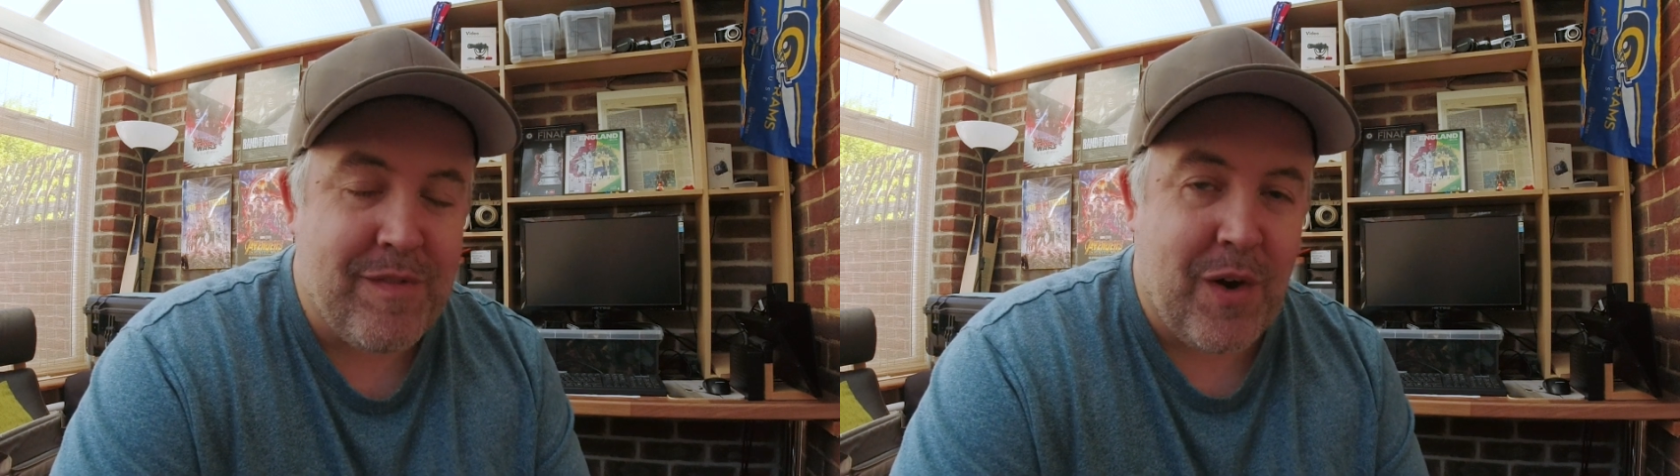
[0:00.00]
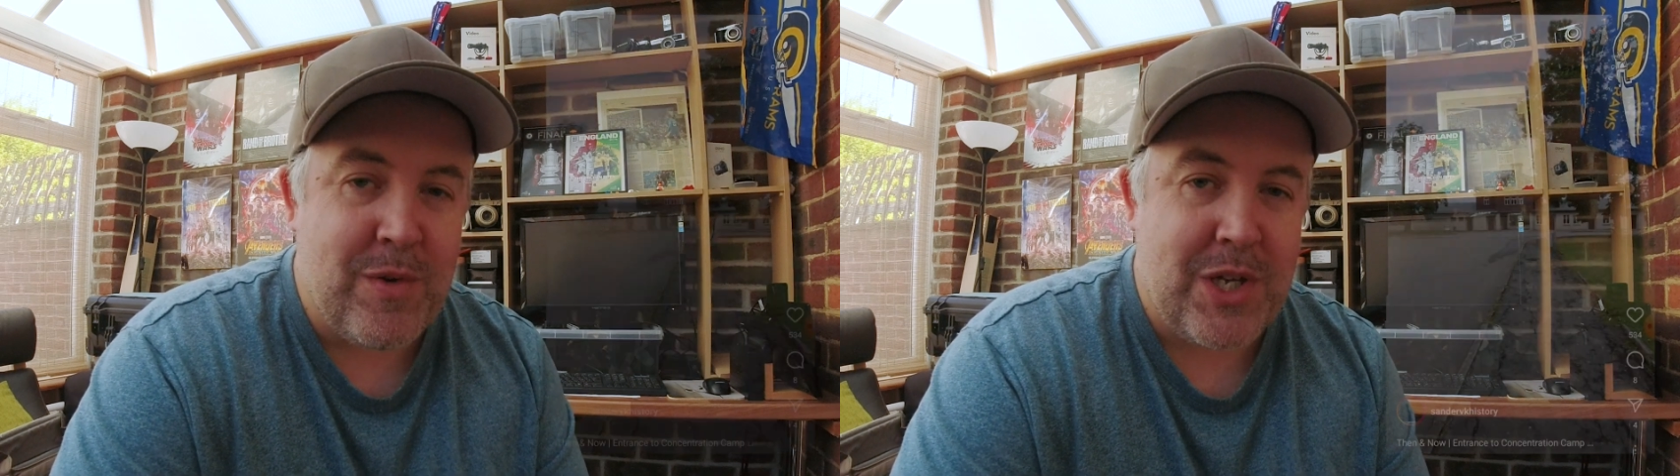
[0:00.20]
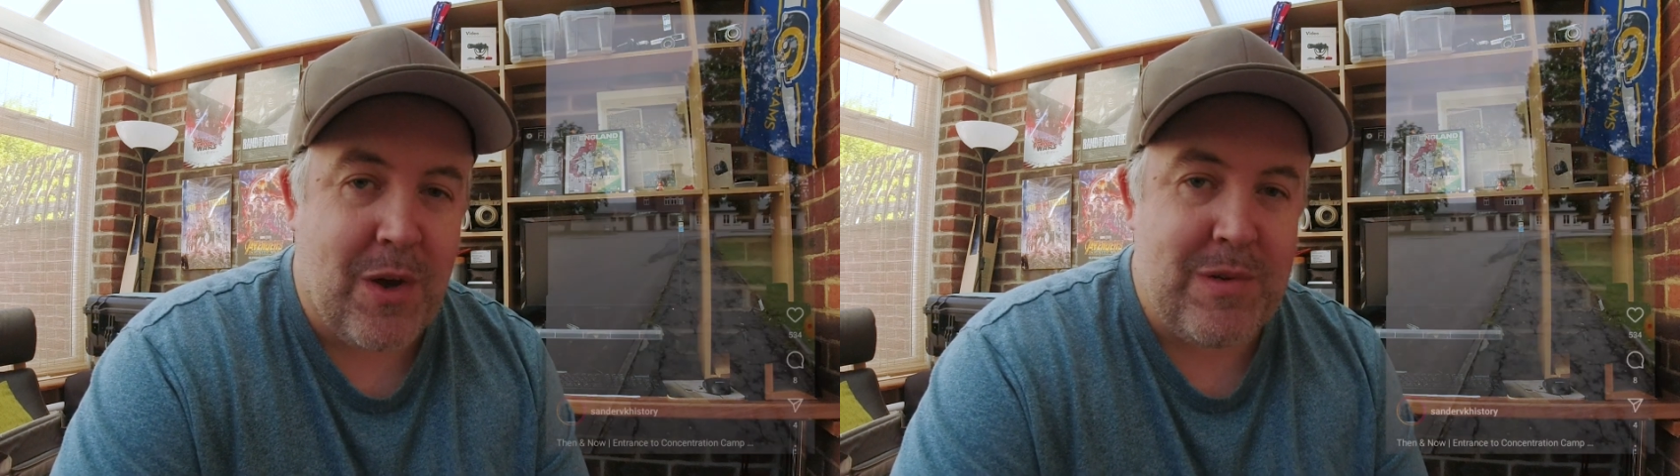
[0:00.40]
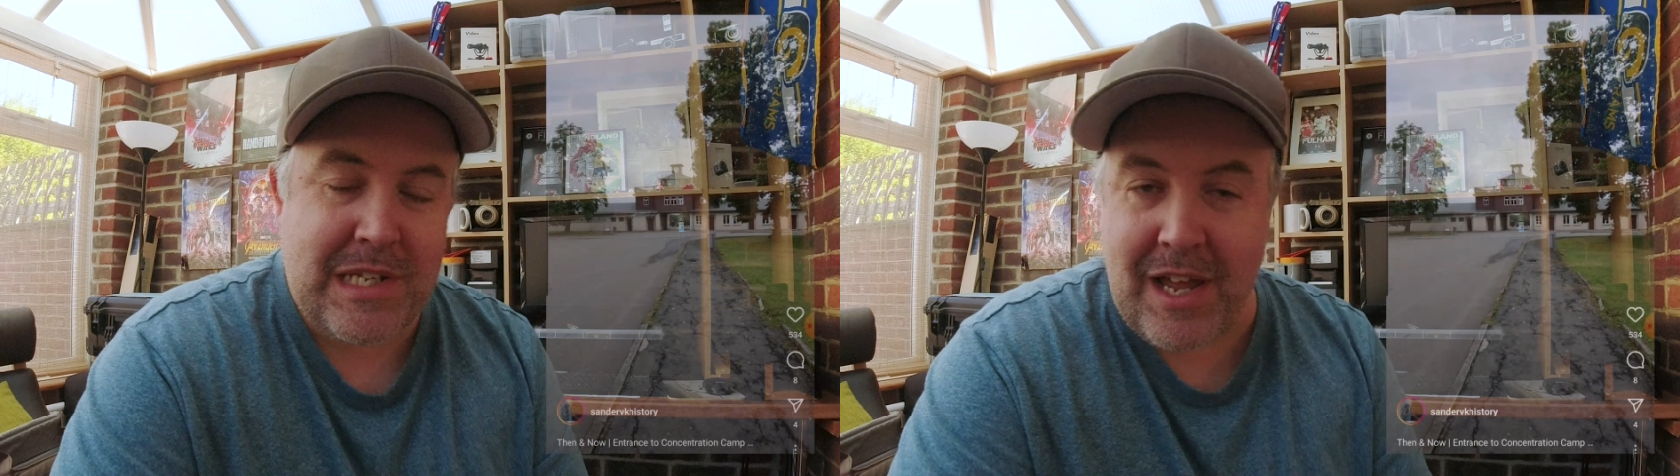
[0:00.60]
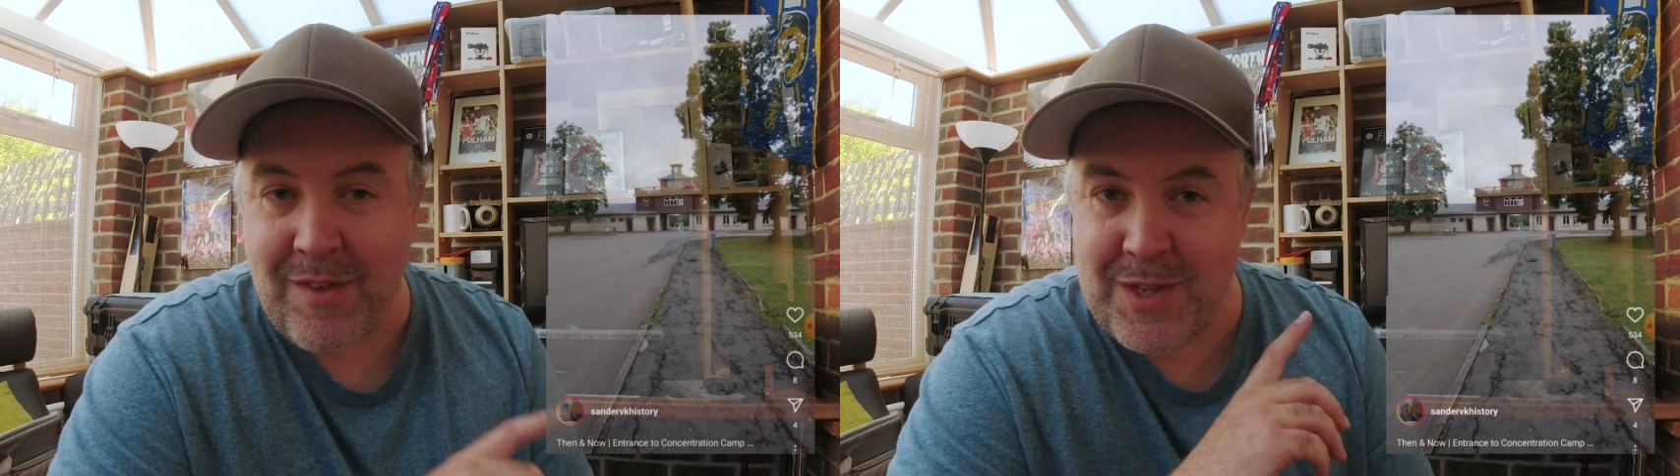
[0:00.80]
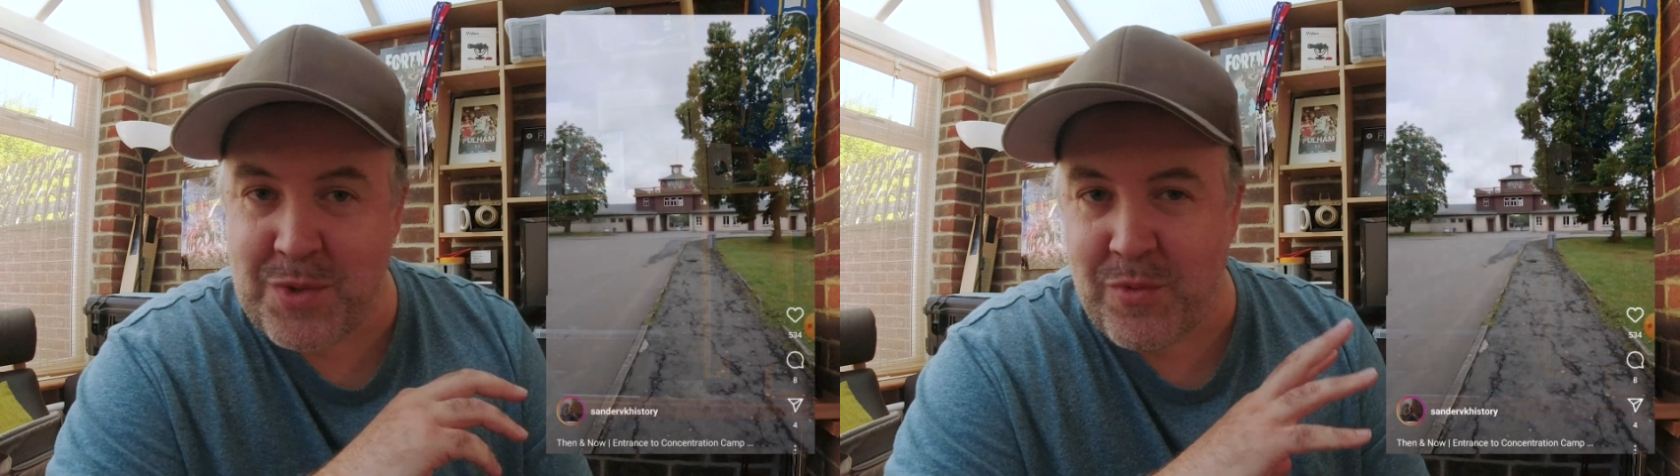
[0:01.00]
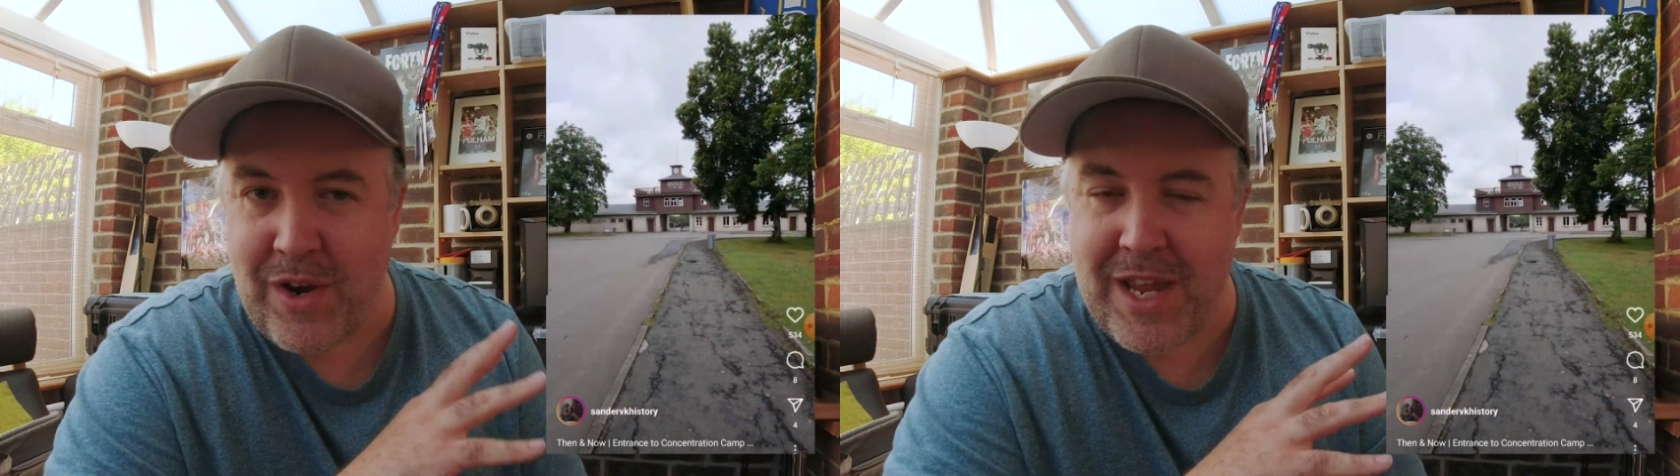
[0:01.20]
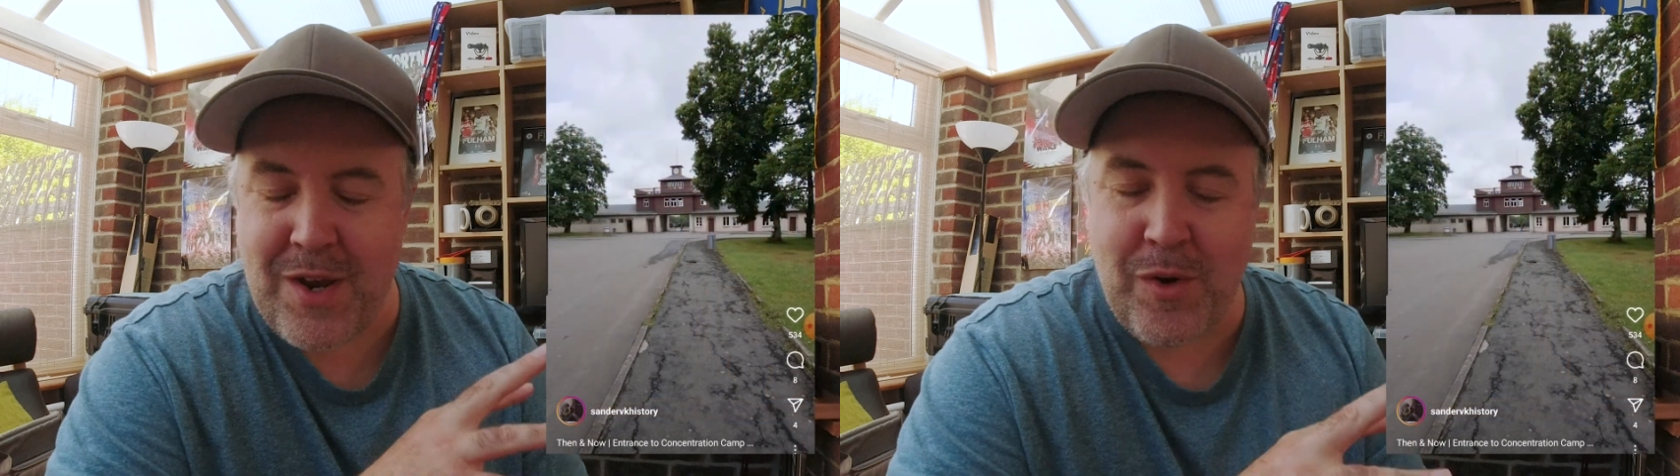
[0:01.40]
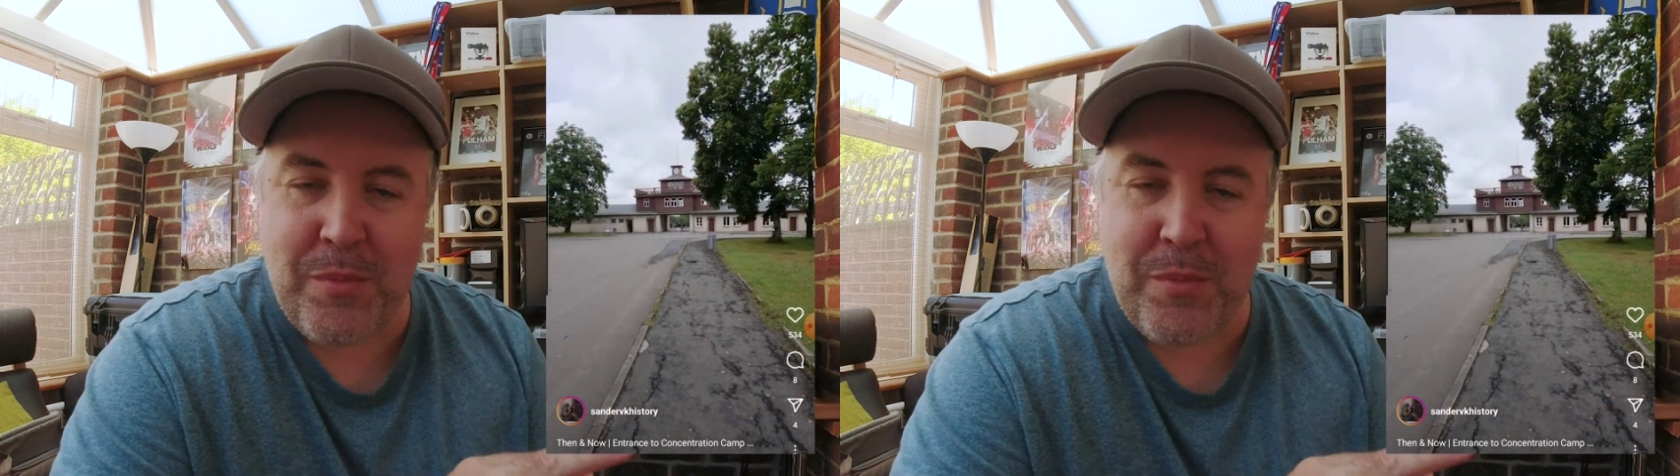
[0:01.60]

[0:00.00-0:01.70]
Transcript: photos, like this one right here.